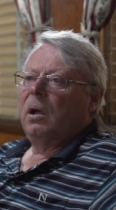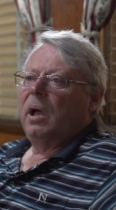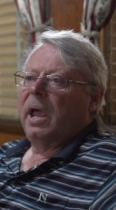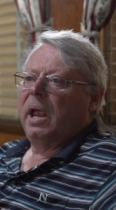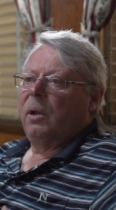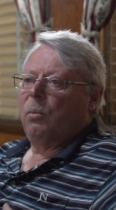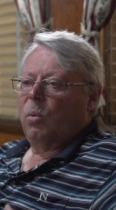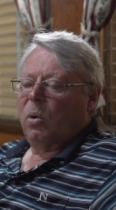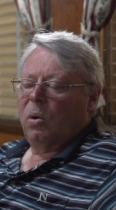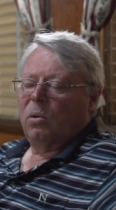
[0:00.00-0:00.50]

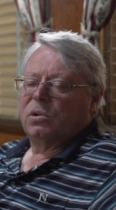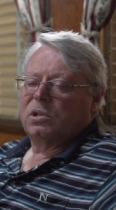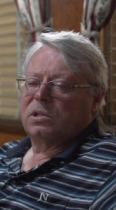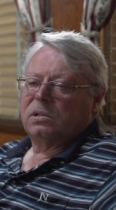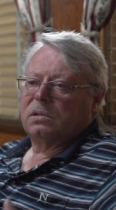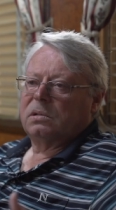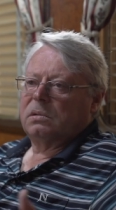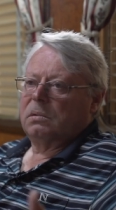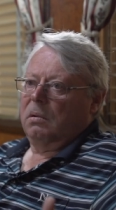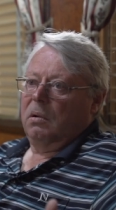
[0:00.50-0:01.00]
and
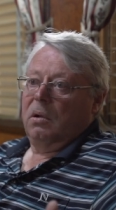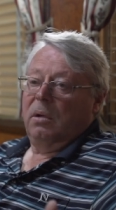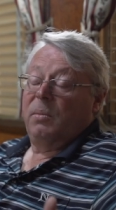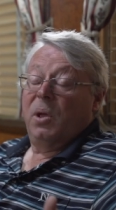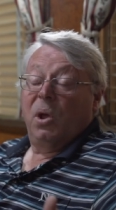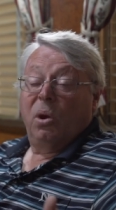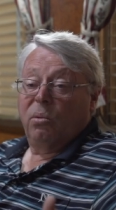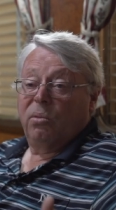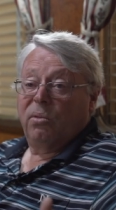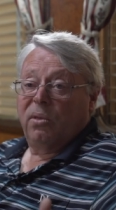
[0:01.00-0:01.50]
whilst I'm
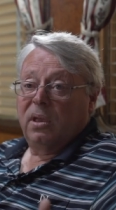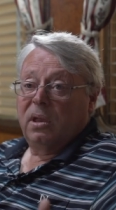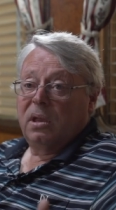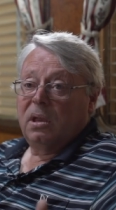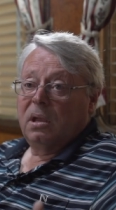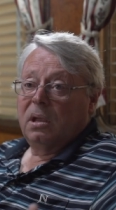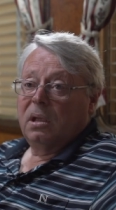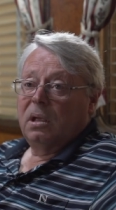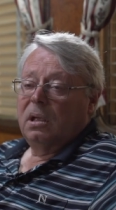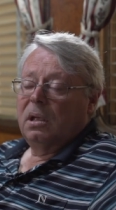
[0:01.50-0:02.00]
healthy,
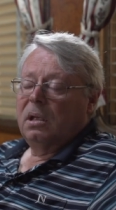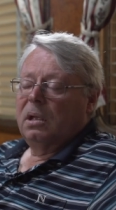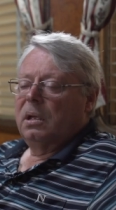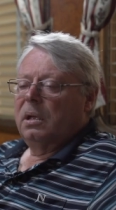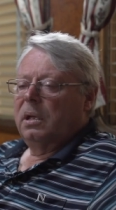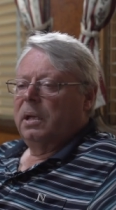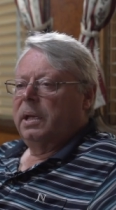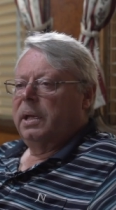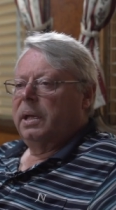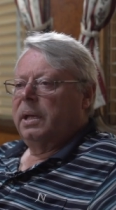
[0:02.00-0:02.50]

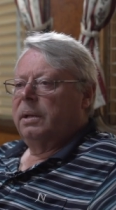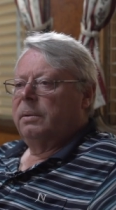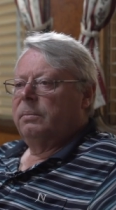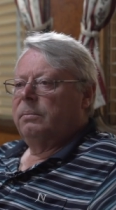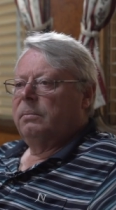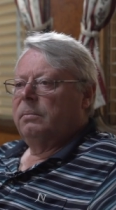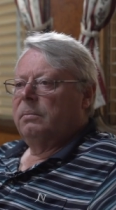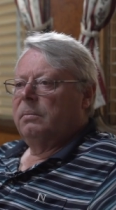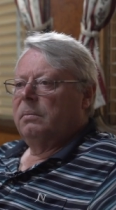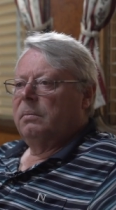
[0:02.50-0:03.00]

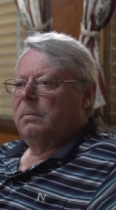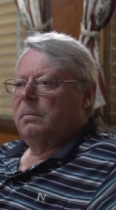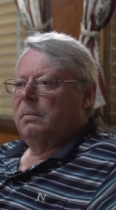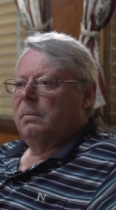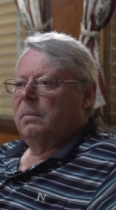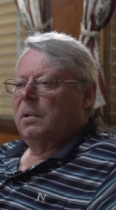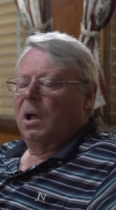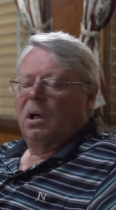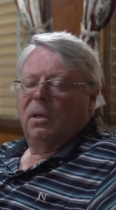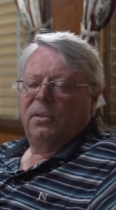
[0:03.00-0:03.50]

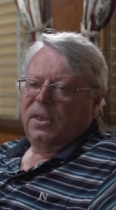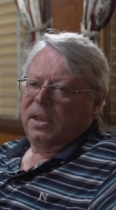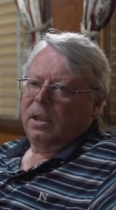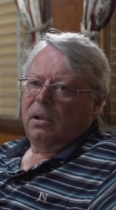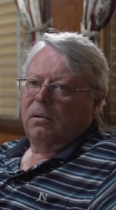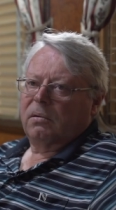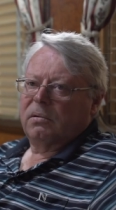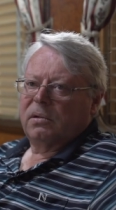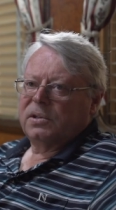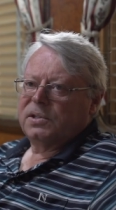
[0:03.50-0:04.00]
um, I think
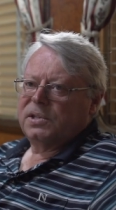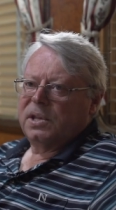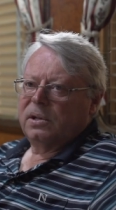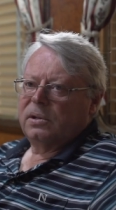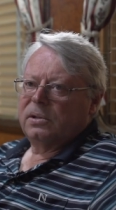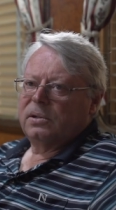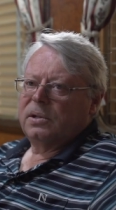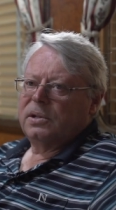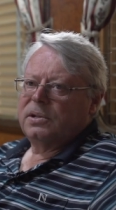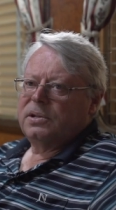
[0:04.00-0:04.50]
I'll
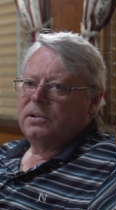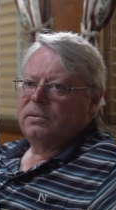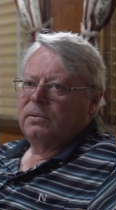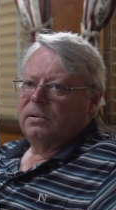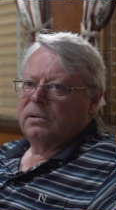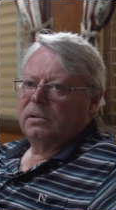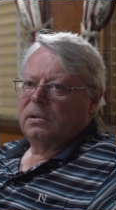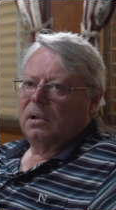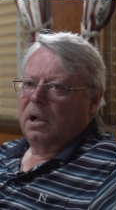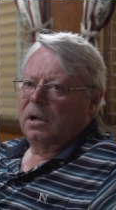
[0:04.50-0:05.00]
continue to do it.